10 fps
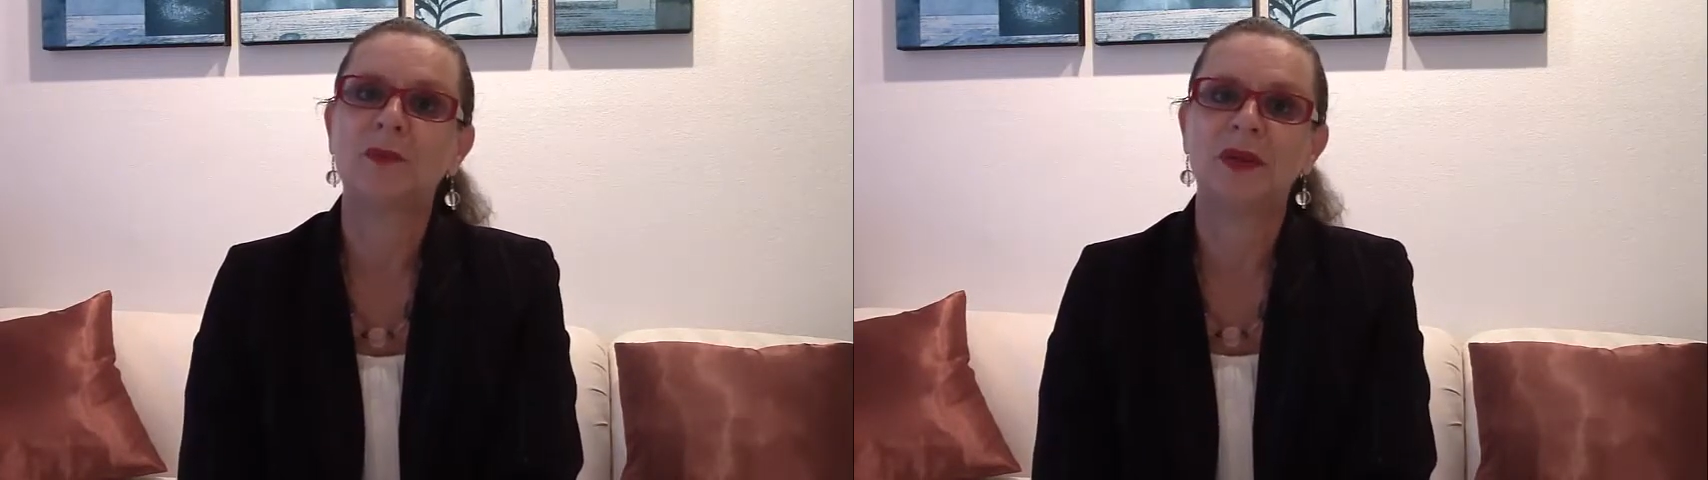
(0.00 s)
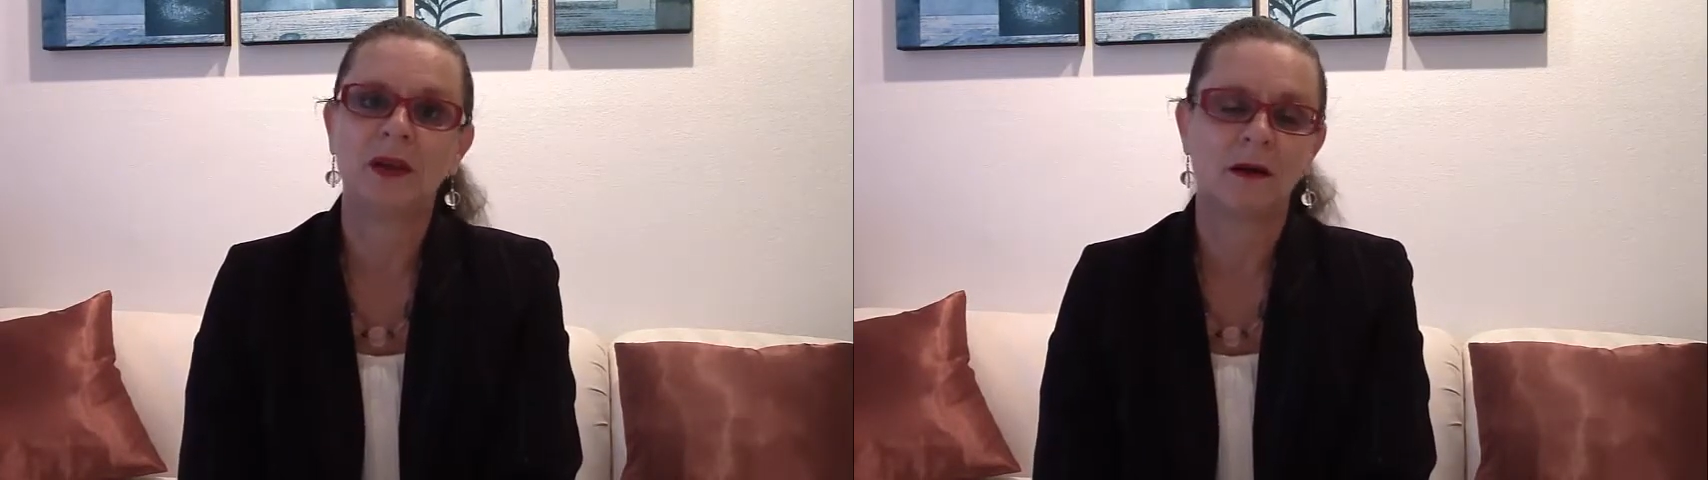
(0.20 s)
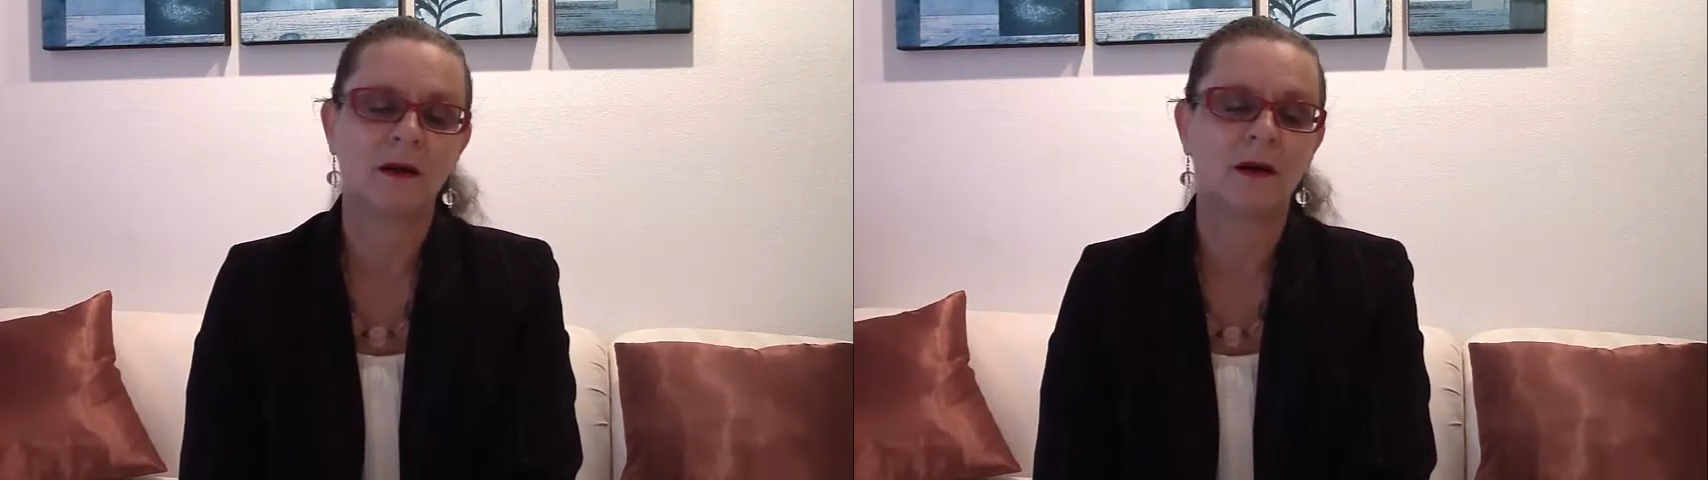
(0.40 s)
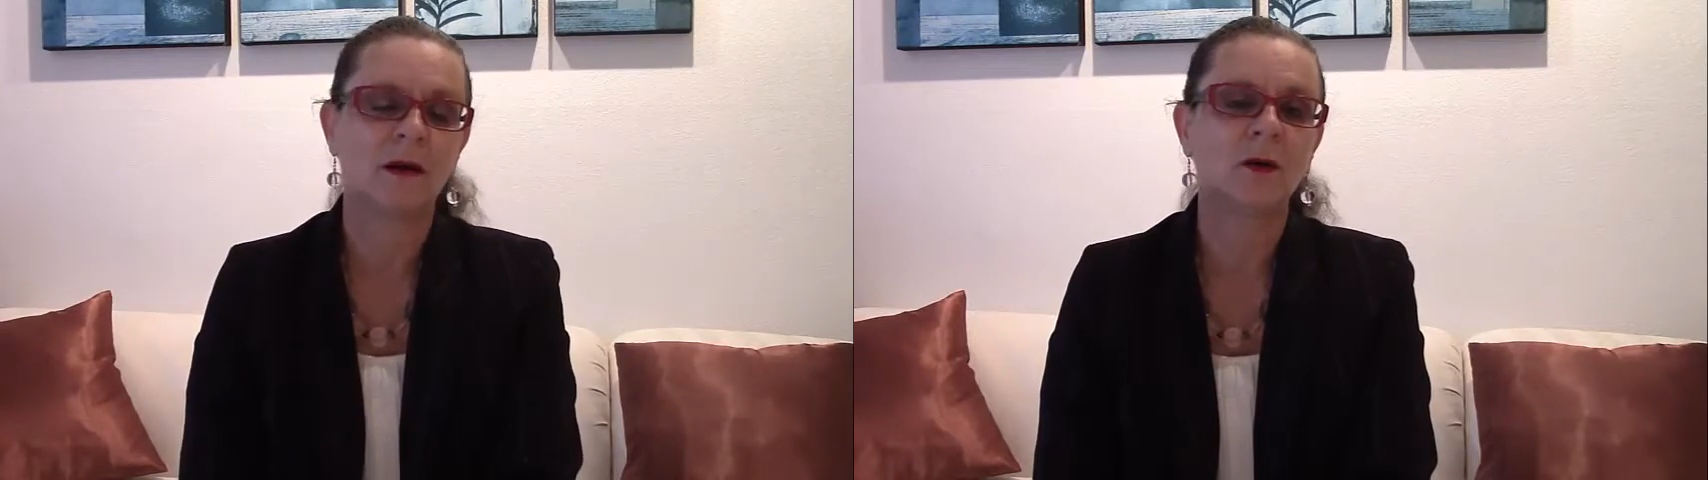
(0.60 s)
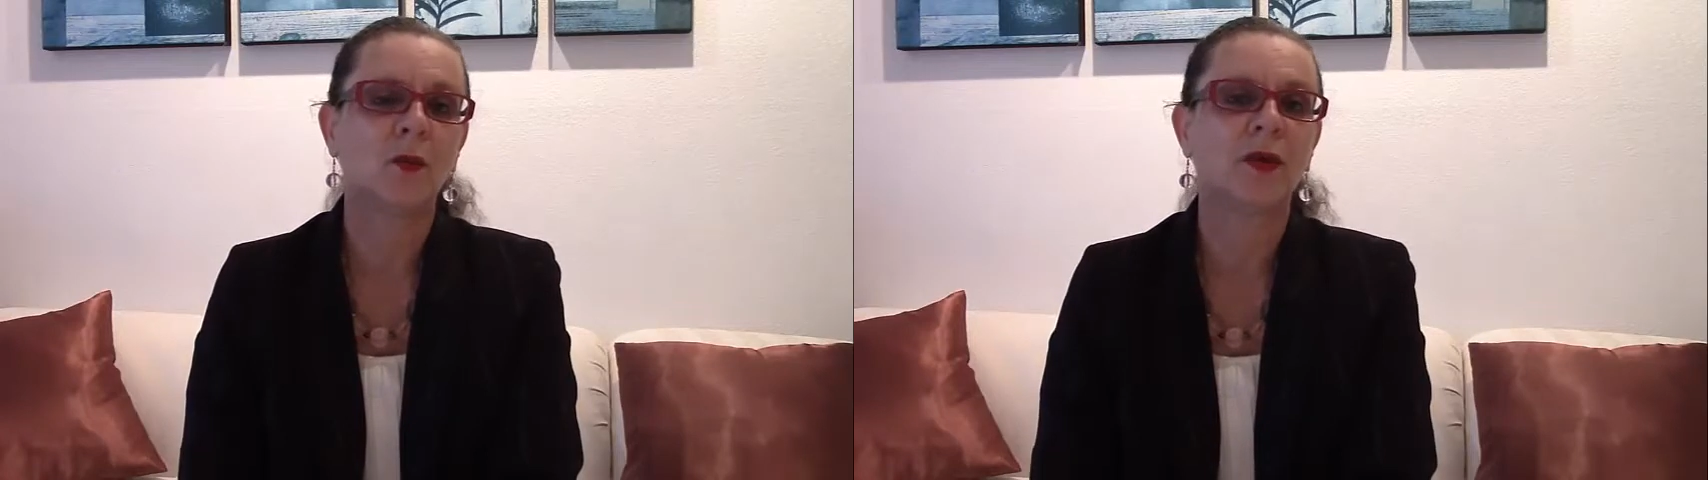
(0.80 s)

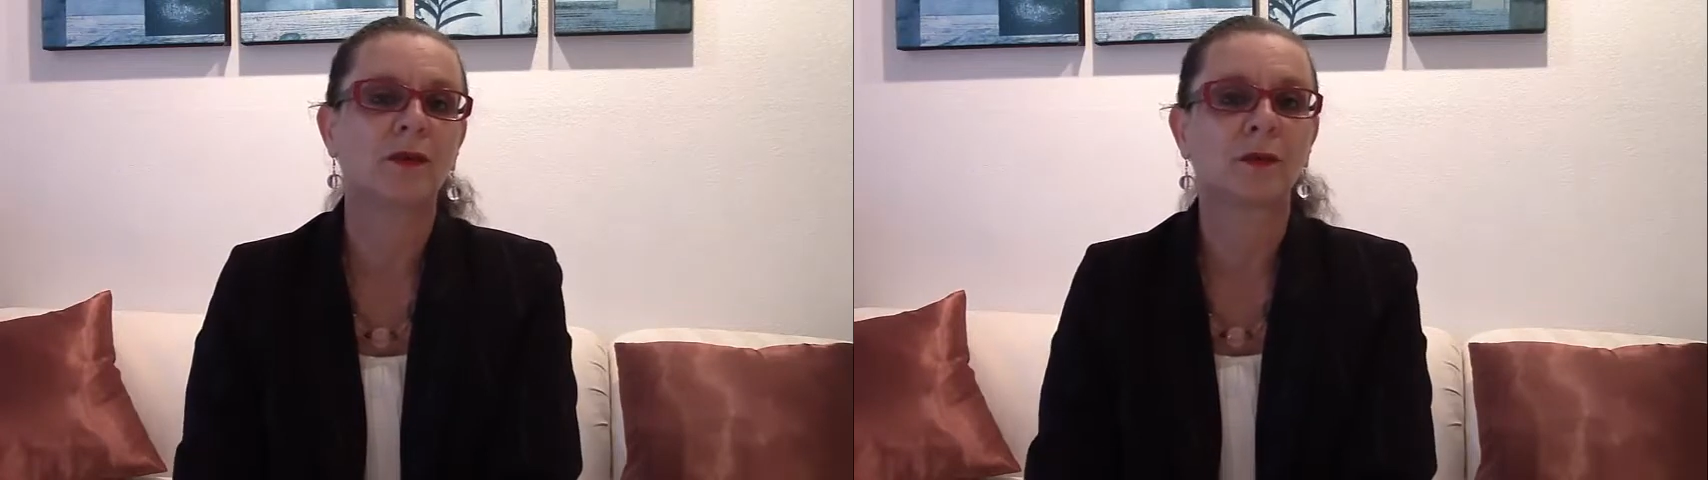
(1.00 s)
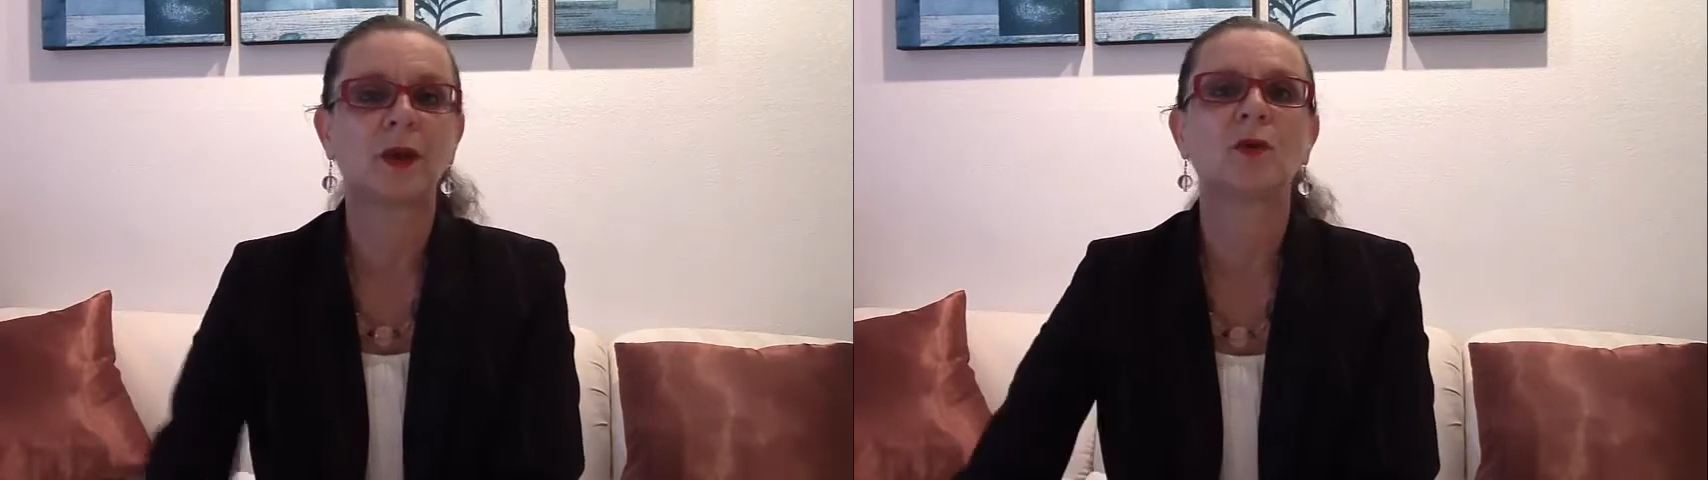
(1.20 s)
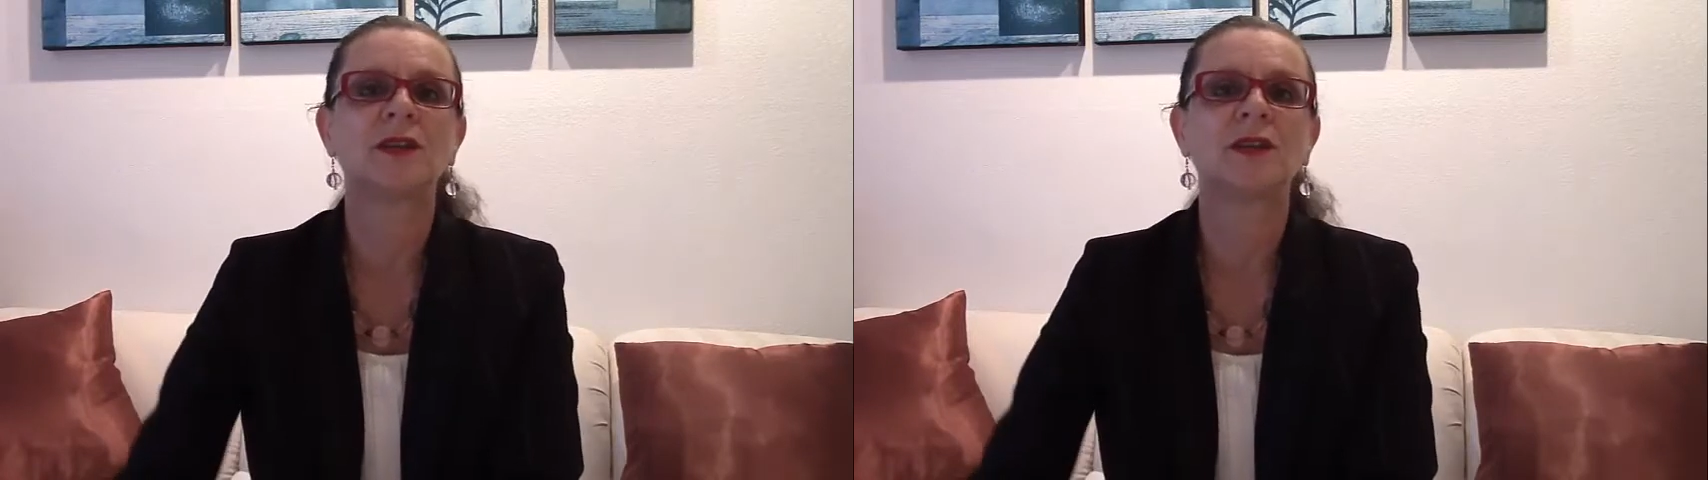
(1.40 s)
PR with real